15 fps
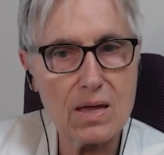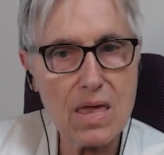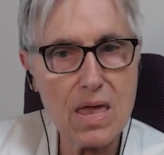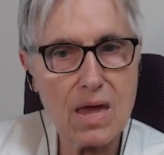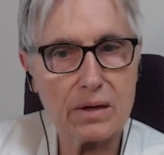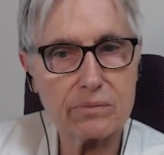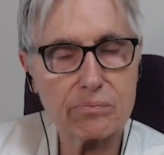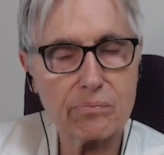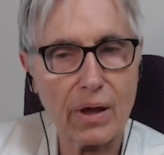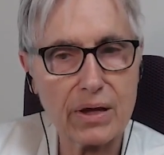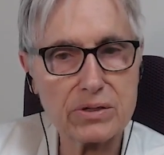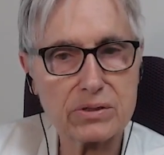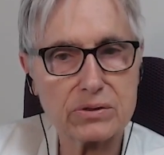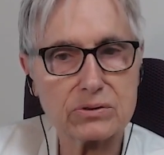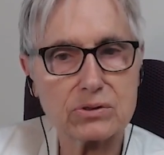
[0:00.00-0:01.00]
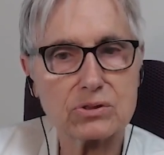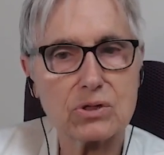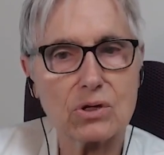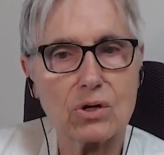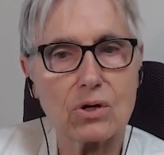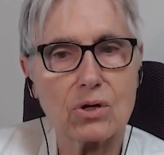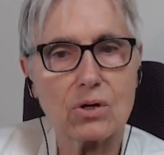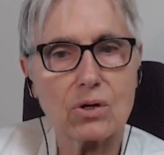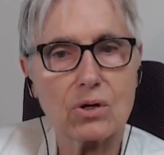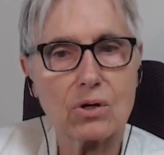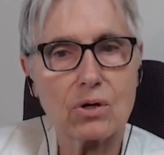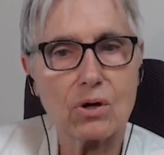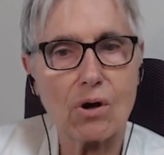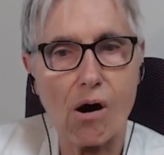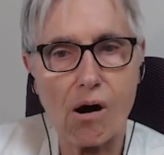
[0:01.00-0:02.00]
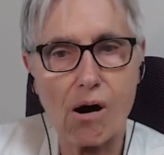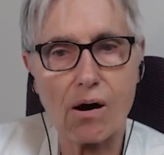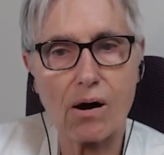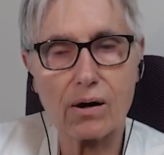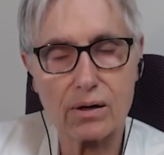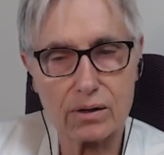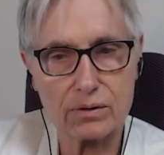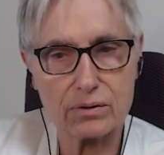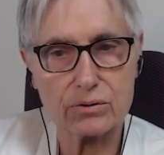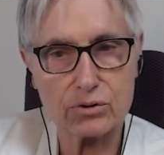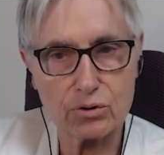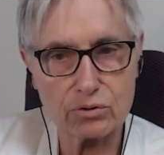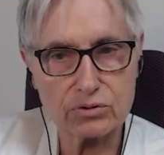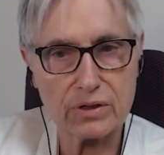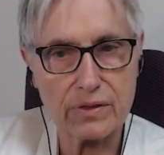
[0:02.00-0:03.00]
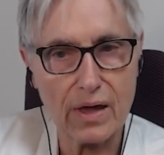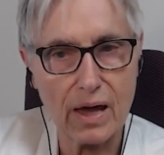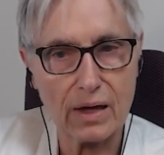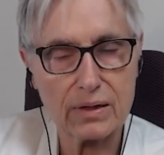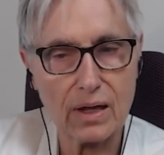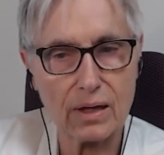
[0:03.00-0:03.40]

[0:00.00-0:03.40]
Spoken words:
And patients are using that,